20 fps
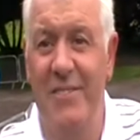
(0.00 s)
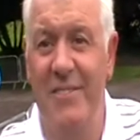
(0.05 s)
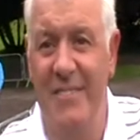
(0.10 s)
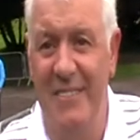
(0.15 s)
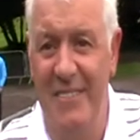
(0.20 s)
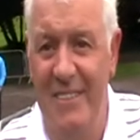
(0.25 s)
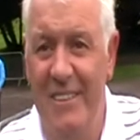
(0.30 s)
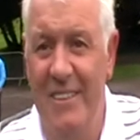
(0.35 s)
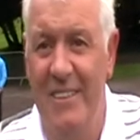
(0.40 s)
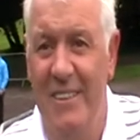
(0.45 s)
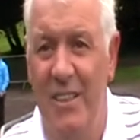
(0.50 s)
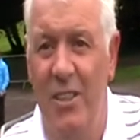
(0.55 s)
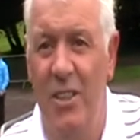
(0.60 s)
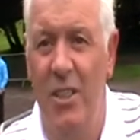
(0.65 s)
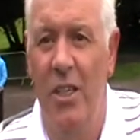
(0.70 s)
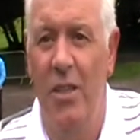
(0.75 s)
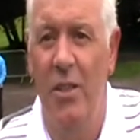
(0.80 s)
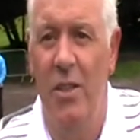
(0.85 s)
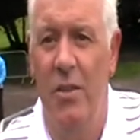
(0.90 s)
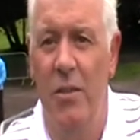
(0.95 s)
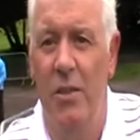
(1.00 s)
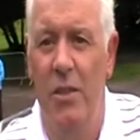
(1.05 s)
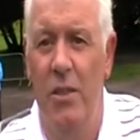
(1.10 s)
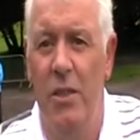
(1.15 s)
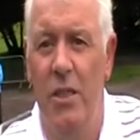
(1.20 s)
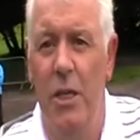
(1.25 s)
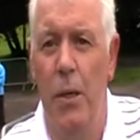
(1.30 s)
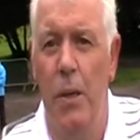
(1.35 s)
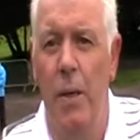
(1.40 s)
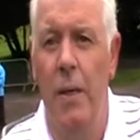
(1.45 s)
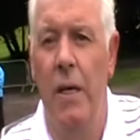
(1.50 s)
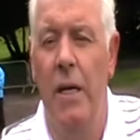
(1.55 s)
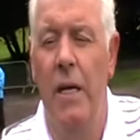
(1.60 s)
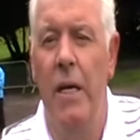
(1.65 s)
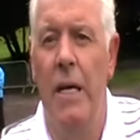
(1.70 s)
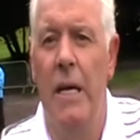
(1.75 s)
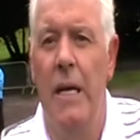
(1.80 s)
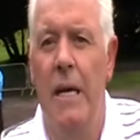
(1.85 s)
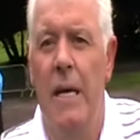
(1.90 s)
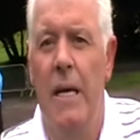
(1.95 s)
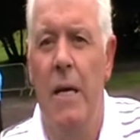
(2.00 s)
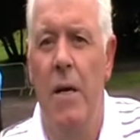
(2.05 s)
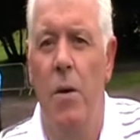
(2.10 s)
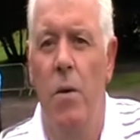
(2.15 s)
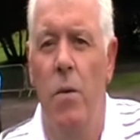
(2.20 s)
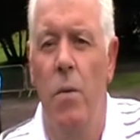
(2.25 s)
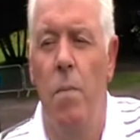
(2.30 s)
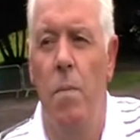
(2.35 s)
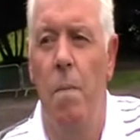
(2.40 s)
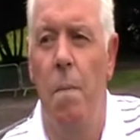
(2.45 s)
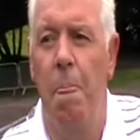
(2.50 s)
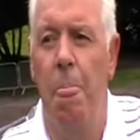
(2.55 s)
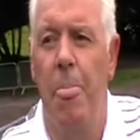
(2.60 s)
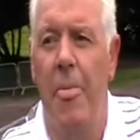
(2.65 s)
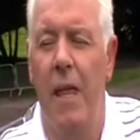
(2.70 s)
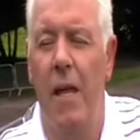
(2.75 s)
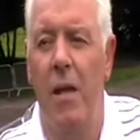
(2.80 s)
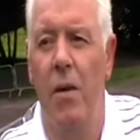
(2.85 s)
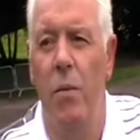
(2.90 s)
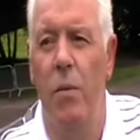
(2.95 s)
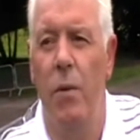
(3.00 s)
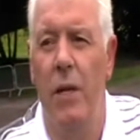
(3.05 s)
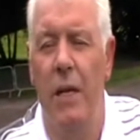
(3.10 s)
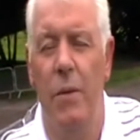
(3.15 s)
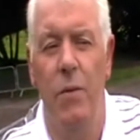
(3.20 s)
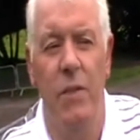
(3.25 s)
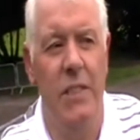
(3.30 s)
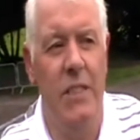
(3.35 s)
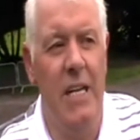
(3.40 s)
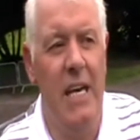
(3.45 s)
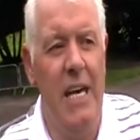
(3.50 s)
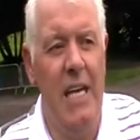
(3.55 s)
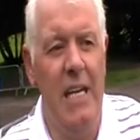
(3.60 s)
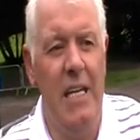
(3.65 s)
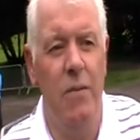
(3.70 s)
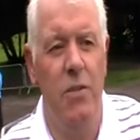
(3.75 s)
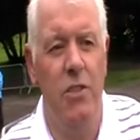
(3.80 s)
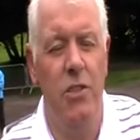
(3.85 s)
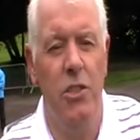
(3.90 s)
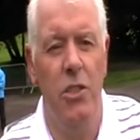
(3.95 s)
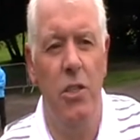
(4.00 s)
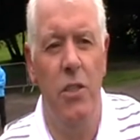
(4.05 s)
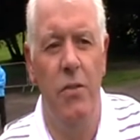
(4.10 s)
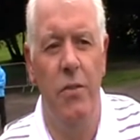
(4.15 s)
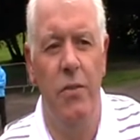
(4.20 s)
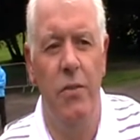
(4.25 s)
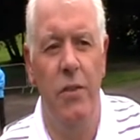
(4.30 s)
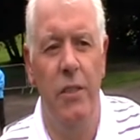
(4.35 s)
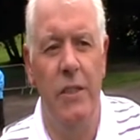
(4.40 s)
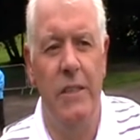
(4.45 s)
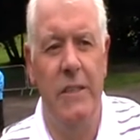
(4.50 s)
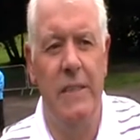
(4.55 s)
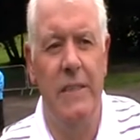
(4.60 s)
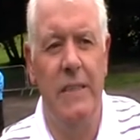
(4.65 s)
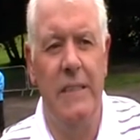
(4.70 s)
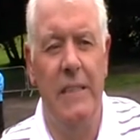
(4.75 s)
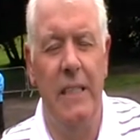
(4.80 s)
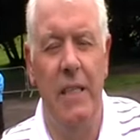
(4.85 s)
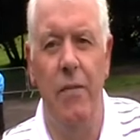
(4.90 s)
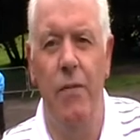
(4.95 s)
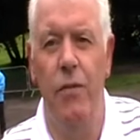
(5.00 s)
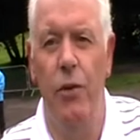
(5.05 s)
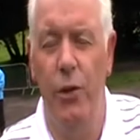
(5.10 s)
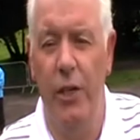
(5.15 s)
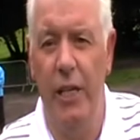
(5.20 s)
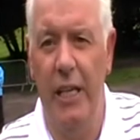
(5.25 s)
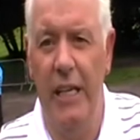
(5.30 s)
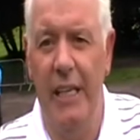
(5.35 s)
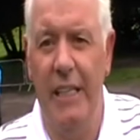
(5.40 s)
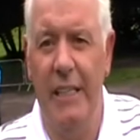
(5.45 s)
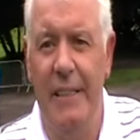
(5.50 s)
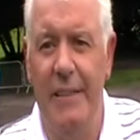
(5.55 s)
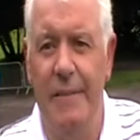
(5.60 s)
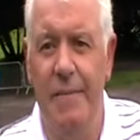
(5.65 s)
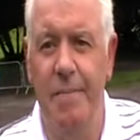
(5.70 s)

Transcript: So what handicap was he like and, uh, when he was nine years when old? When he was nine, he was off like 14.